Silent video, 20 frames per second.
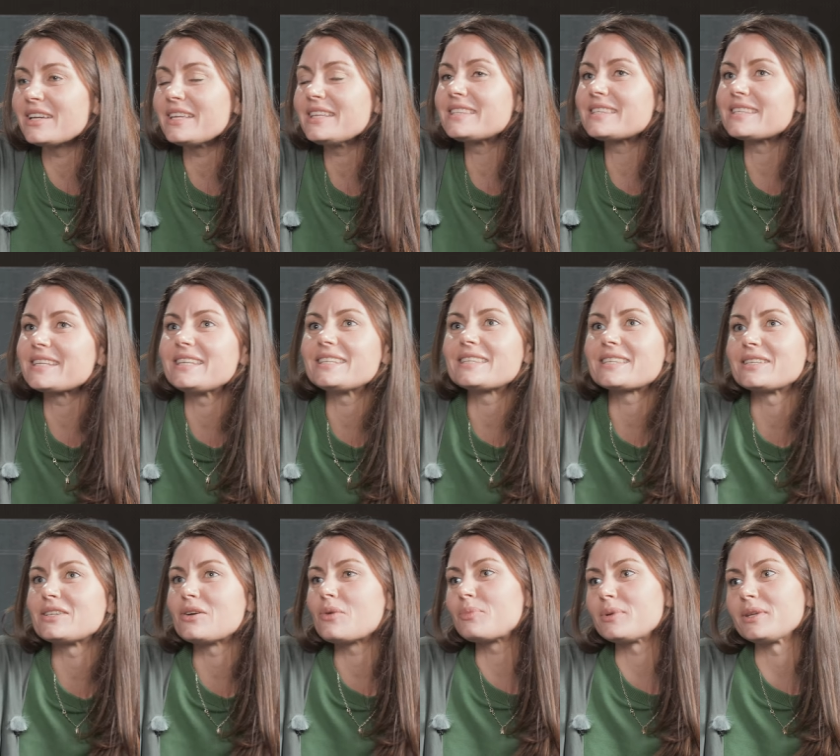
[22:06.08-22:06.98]
not. It's
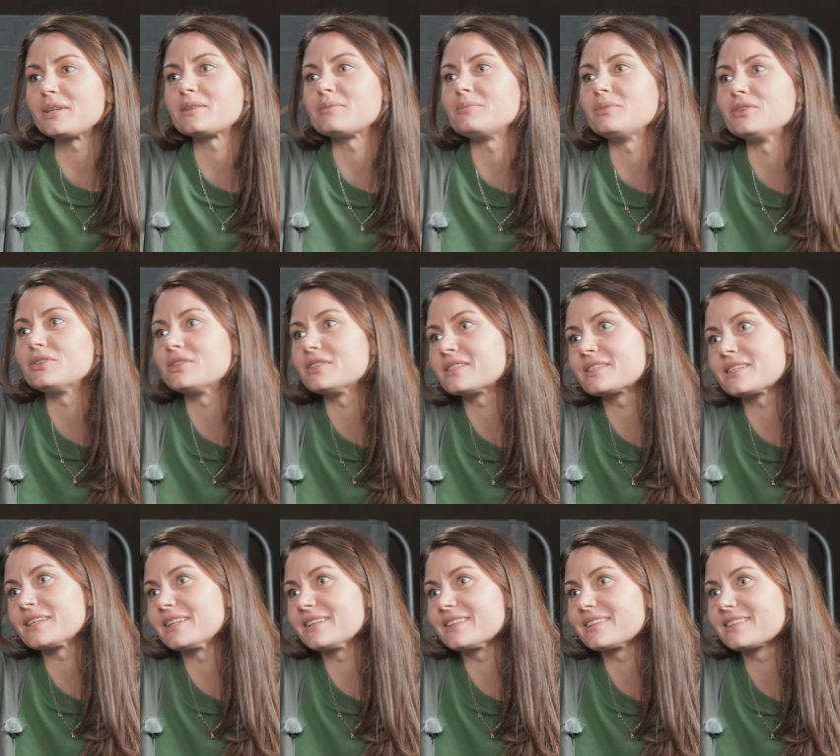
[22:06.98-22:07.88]
it's an open
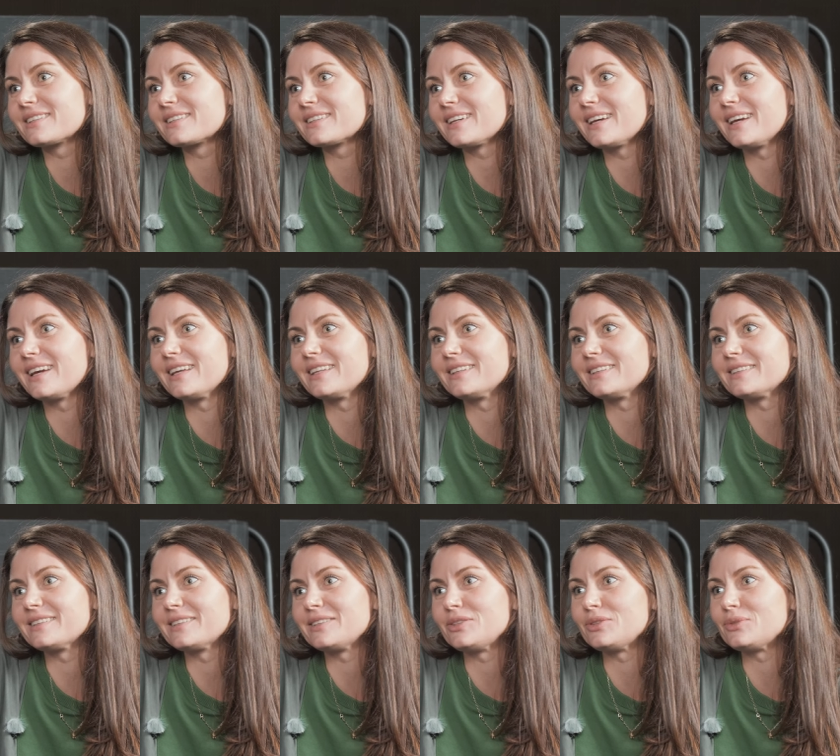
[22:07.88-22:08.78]
community,
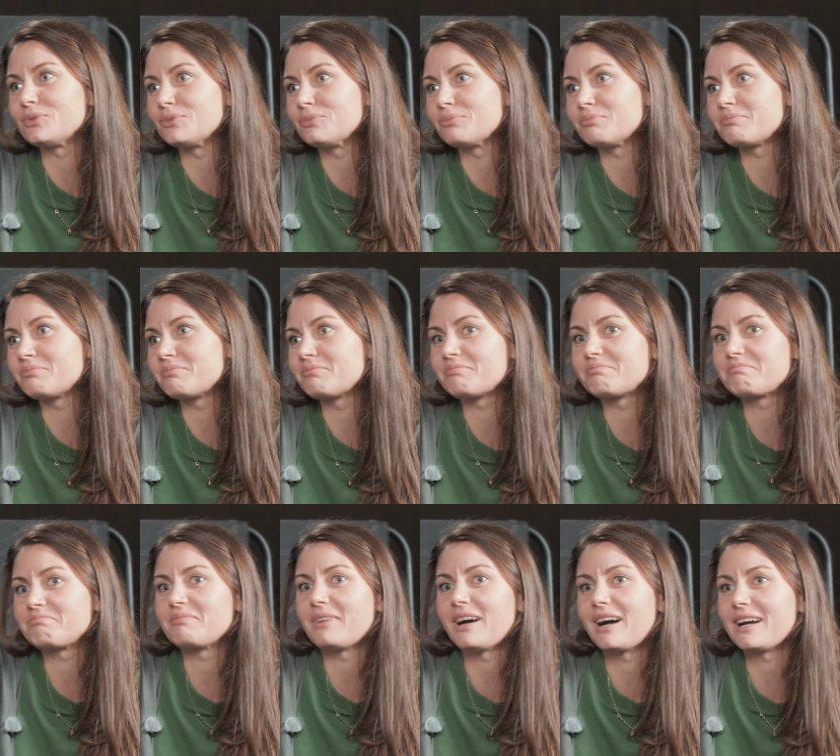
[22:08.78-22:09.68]
and you,
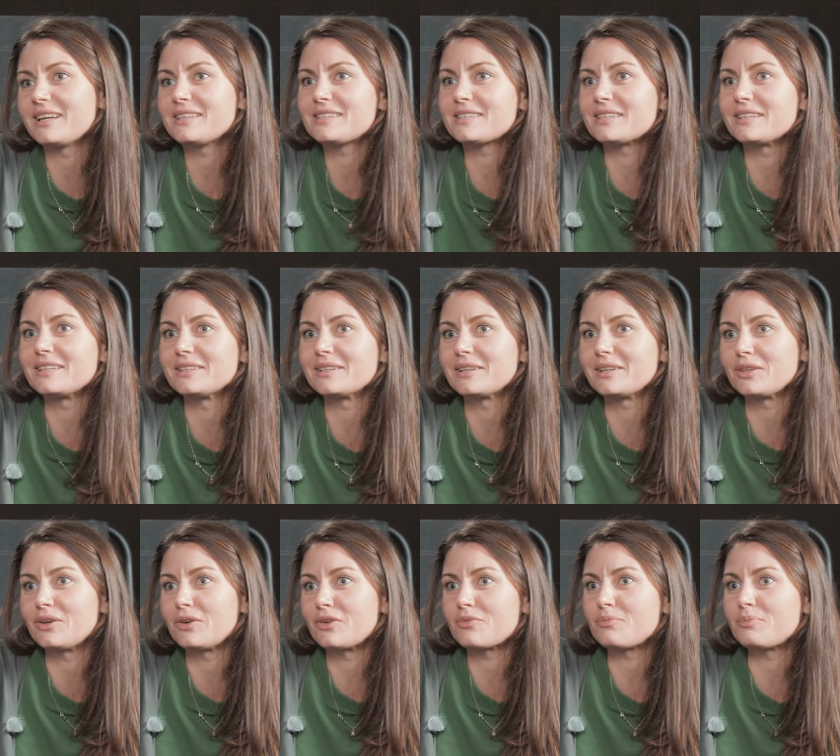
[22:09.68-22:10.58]
I see
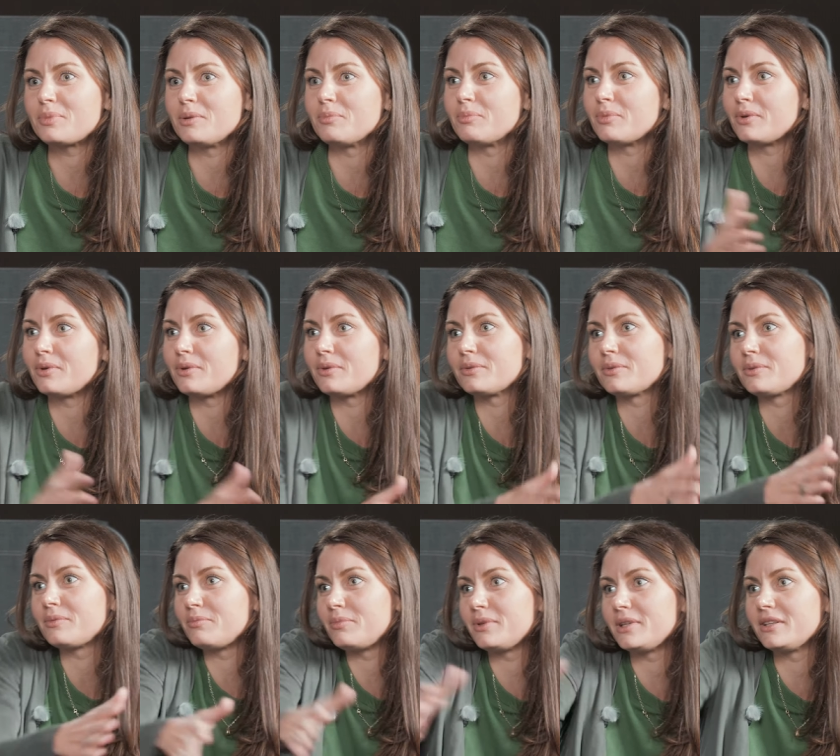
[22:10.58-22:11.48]
a lot of people
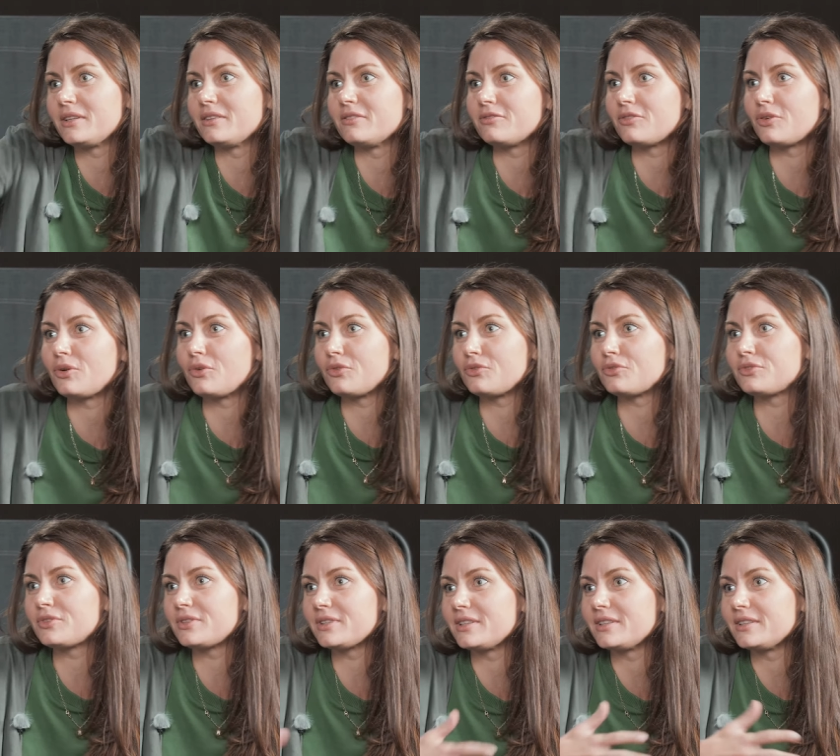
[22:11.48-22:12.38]
being involved
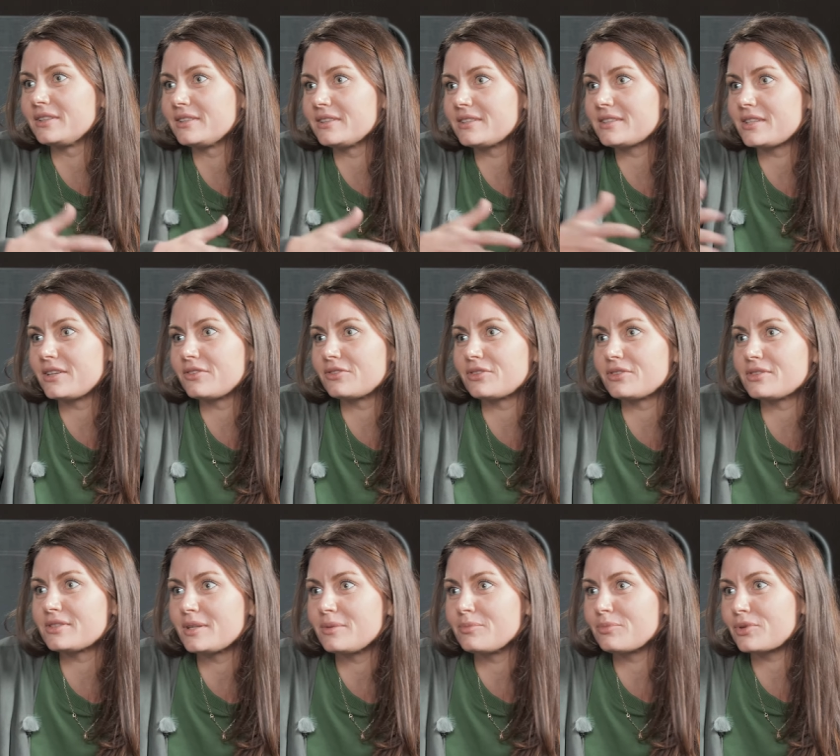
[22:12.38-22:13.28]
in several
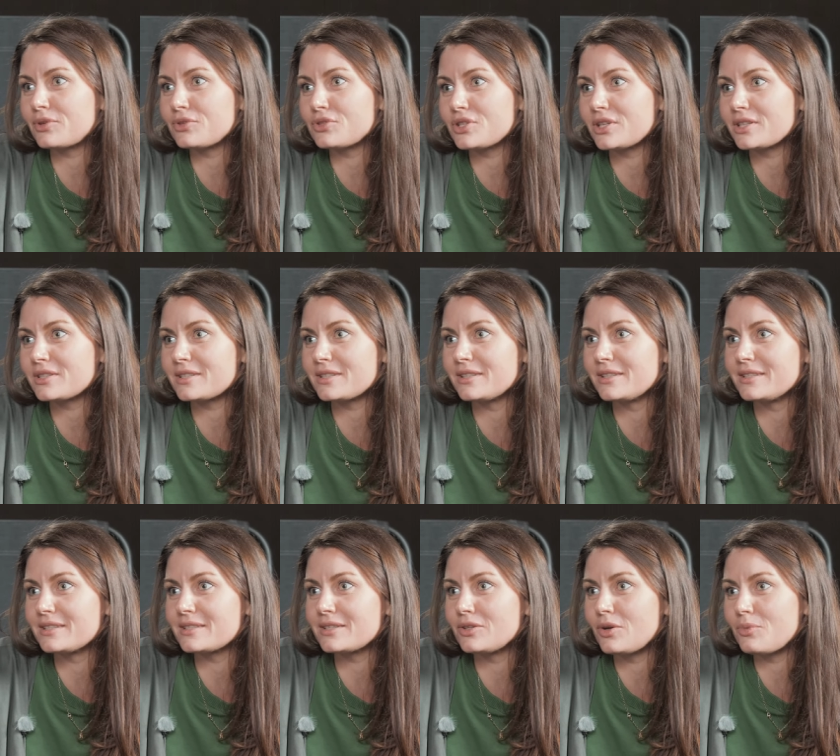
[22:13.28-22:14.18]
same projects, and
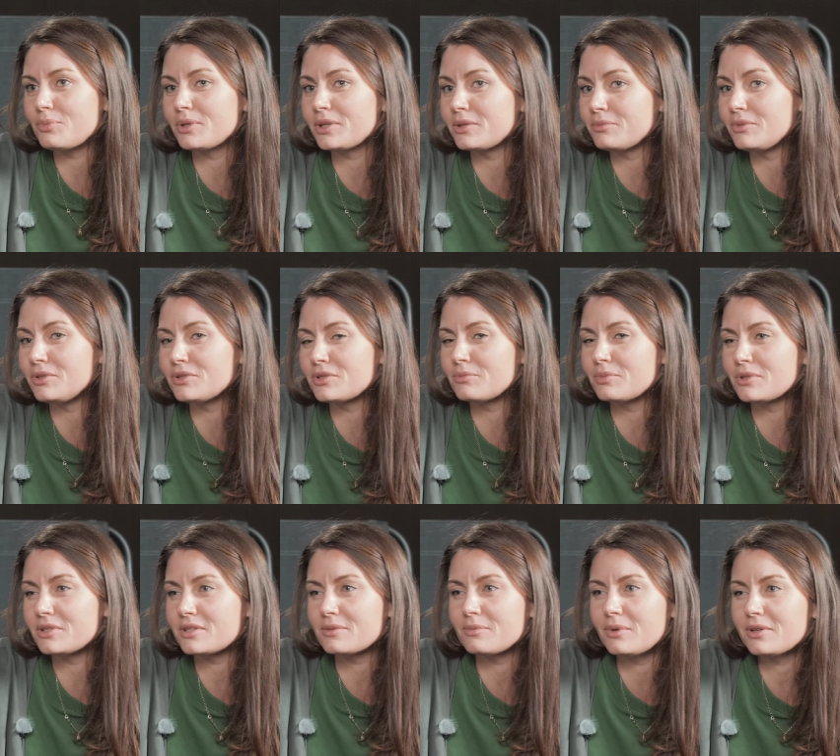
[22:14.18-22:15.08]
it's an open community
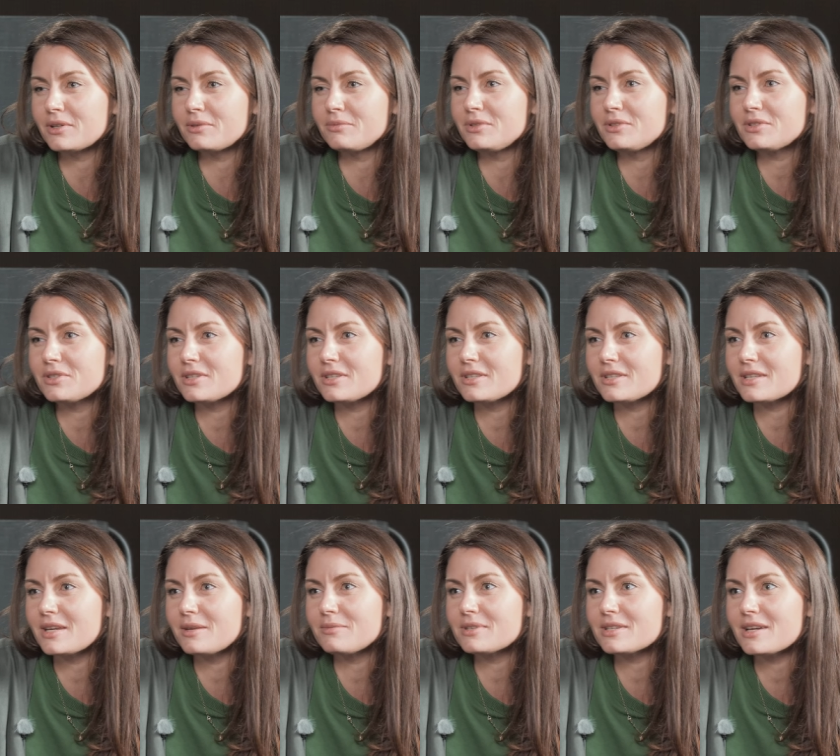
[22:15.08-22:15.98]
but a small community at
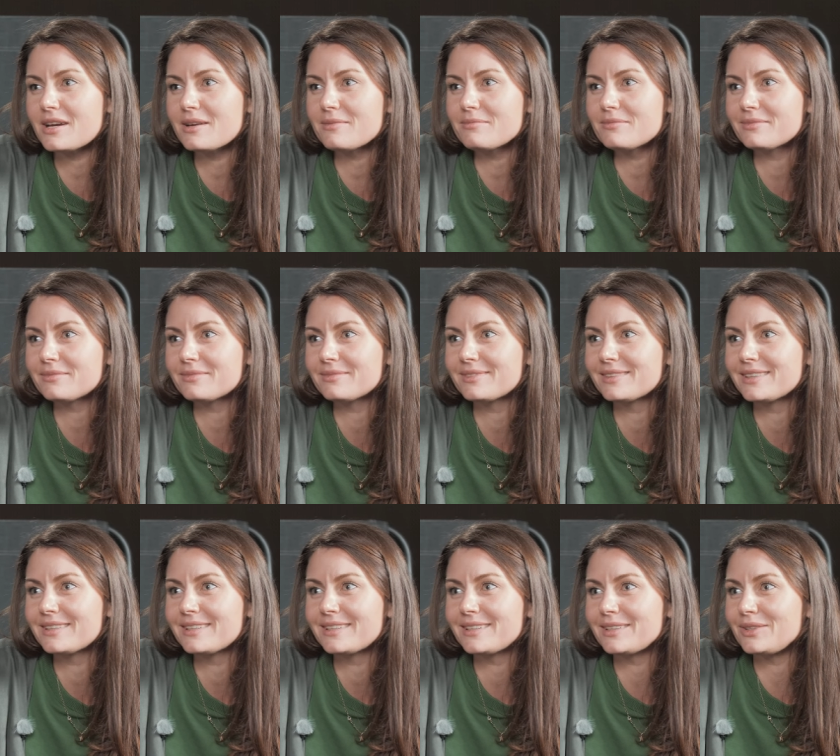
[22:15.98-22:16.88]
the same time.
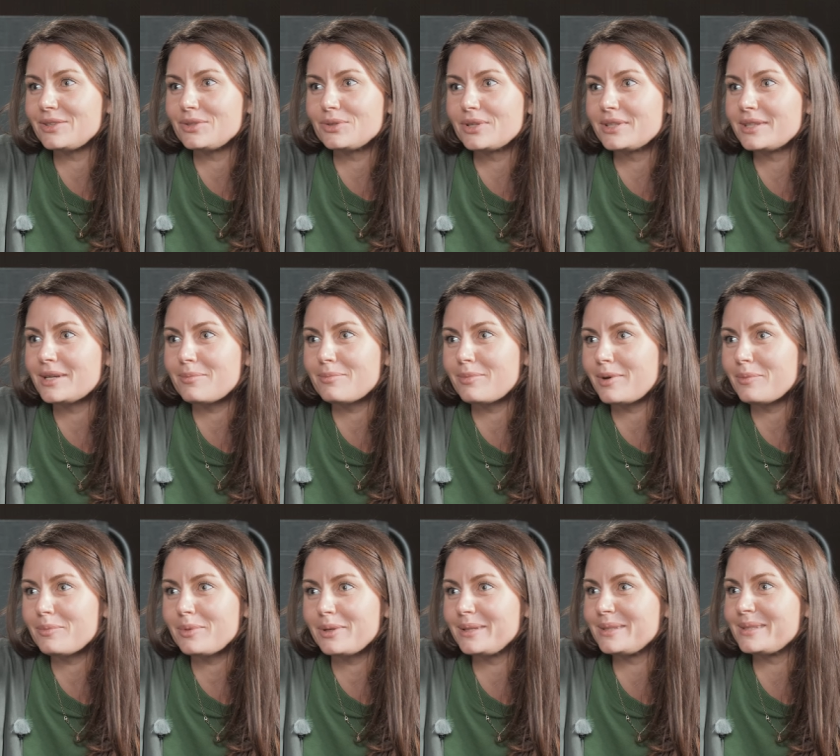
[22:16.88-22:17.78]
You end up
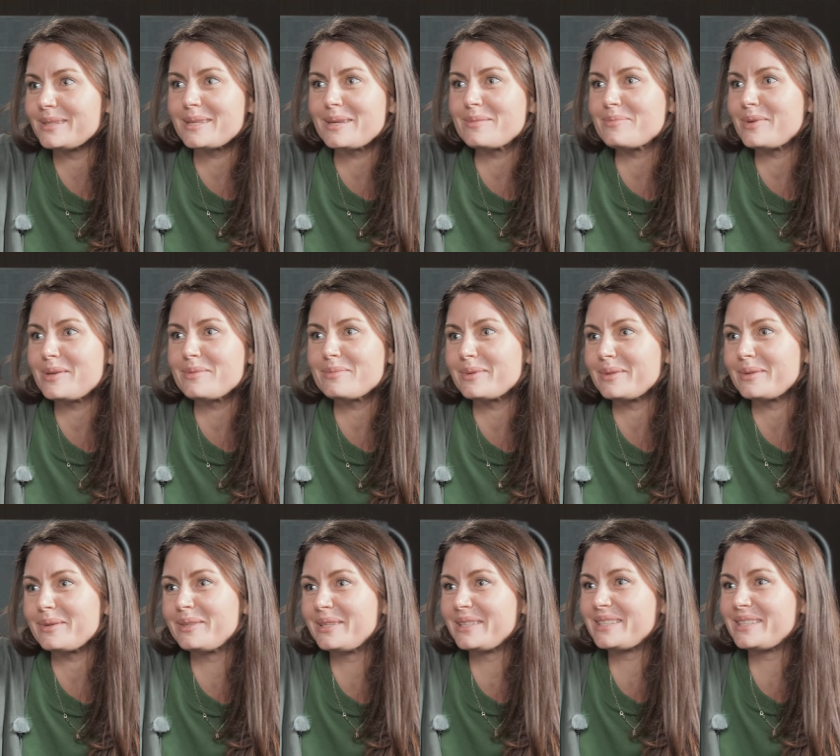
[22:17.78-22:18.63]
bumping the same people all